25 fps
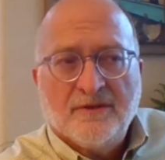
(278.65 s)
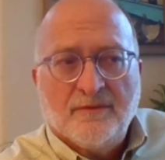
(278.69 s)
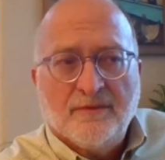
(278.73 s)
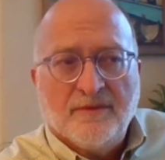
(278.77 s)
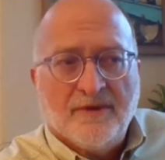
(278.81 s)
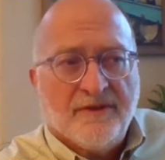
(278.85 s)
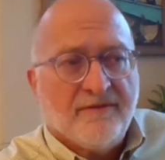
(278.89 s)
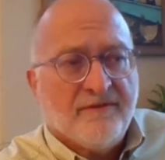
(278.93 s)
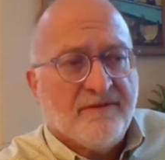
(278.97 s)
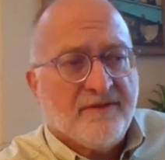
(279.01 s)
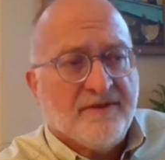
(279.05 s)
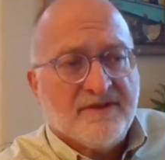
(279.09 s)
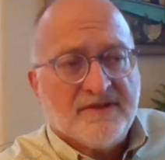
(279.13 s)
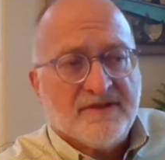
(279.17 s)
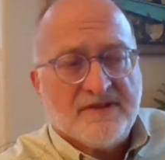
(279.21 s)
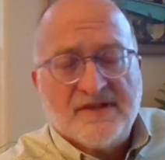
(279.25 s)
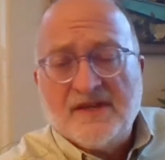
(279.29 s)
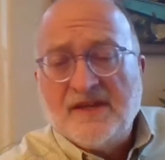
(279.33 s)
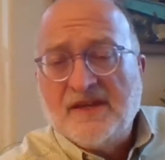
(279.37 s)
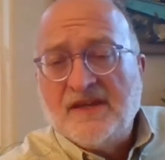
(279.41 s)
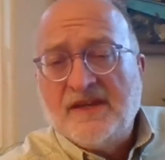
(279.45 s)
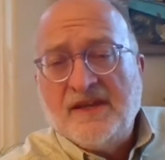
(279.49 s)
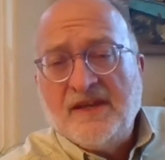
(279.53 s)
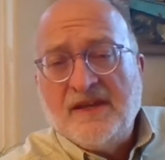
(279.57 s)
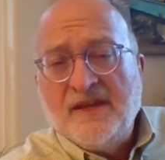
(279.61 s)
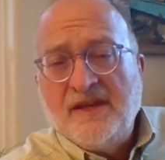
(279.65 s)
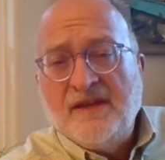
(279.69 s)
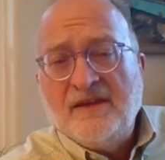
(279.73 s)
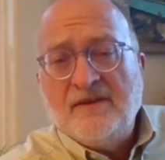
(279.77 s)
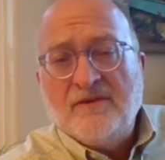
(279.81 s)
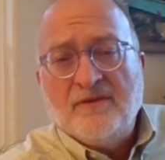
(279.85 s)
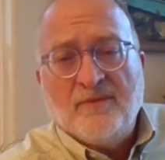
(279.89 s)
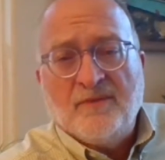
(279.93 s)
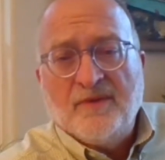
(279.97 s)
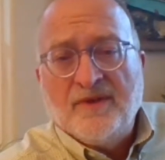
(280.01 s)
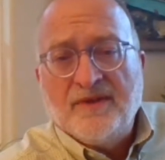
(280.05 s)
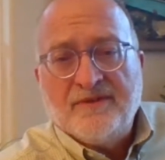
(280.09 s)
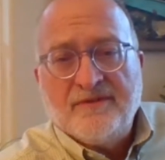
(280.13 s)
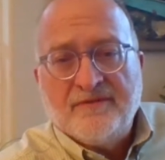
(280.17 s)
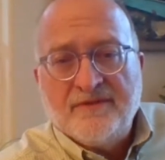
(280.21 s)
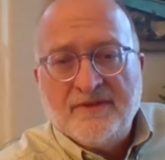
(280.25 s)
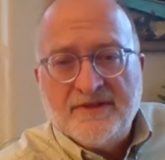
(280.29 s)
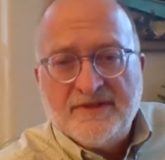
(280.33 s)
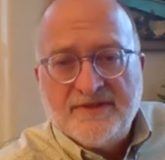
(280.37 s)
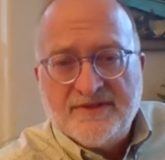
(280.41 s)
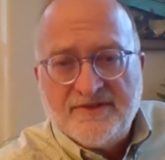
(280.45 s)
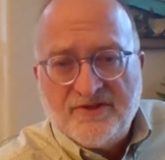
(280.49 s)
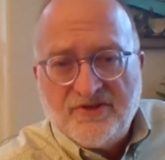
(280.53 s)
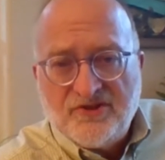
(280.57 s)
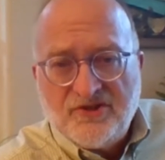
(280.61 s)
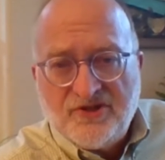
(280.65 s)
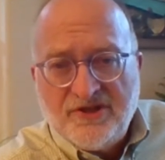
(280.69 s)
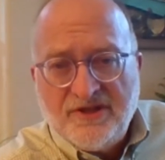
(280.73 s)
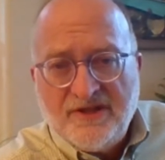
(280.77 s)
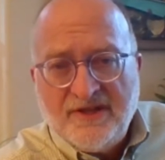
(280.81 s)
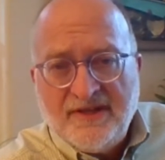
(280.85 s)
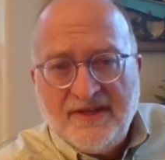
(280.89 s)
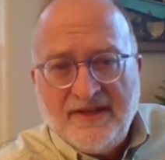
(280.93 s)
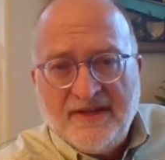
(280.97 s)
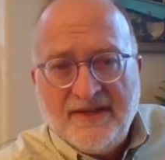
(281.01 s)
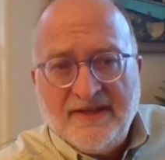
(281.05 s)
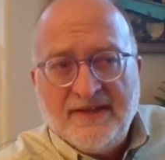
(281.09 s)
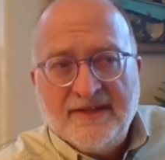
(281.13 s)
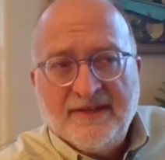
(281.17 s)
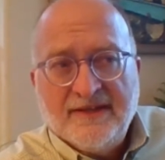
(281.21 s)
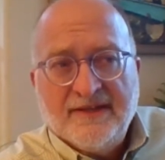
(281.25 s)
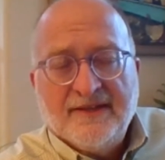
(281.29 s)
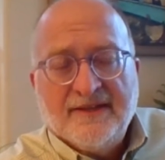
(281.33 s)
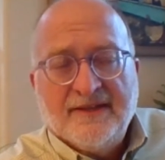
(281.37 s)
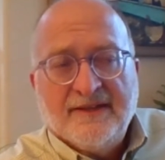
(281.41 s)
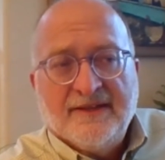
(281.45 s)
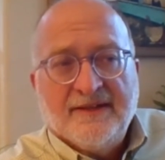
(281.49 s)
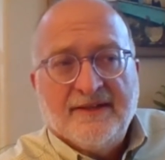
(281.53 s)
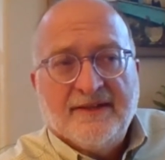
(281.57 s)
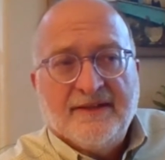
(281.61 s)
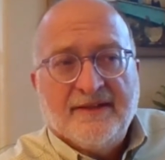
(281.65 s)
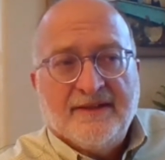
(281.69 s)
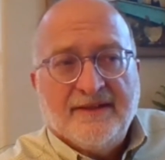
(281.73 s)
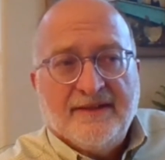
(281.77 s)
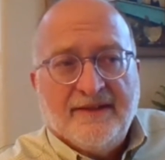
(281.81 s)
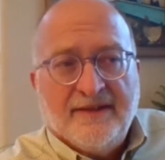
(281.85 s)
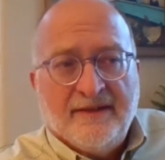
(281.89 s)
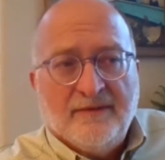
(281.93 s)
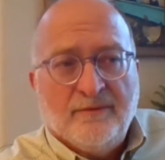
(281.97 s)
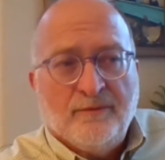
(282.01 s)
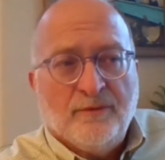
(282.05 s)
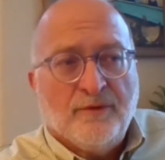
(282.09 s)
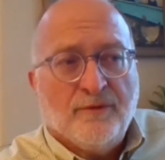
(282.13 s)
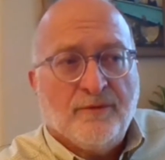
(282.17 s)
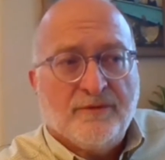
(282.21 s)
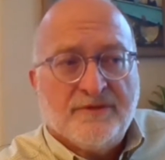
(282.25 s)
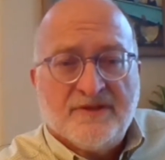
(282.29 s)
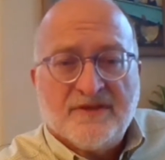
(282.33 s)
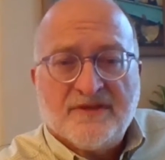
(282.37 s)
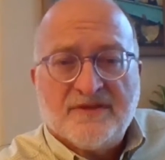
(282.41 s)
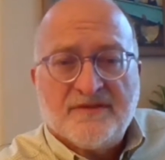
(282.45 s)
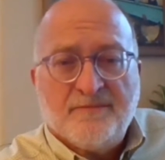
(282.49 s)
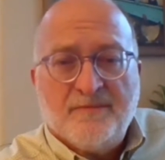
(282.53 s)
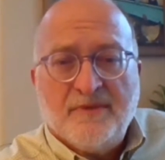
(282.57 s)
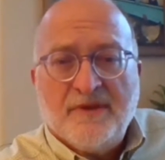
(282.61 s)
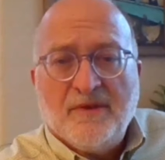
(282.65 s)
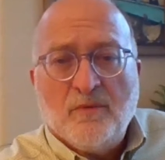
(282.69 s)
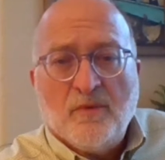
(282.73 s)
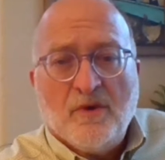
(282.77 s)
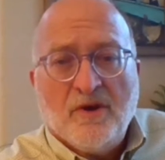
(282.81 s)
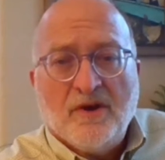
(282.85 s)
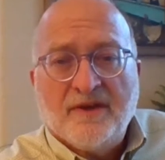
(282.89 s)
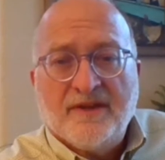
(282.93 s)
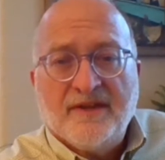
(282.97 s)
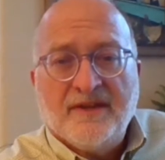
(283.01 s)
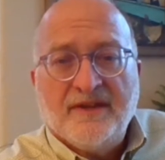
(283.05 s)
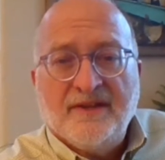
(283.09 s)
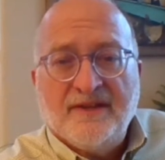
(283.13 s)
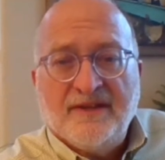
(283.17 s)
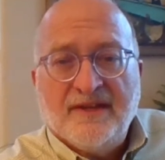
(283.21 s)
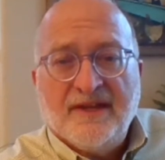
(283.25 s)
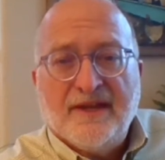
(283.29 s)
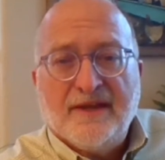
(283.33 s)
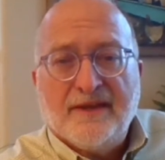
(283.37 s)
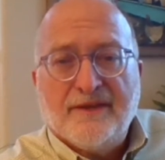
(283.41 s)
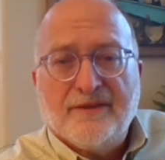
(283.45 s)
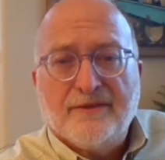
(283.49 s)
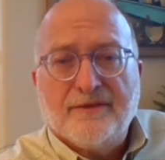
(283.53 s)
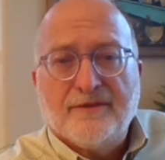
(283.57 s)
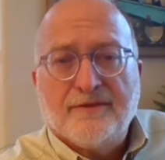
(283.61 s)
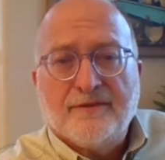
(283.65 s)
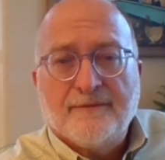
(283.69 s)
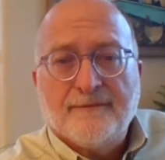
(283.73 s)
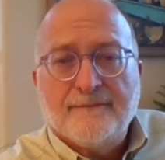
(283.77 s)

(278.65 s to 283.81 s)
Whether it is he or whether it is a she, it will just be walking death.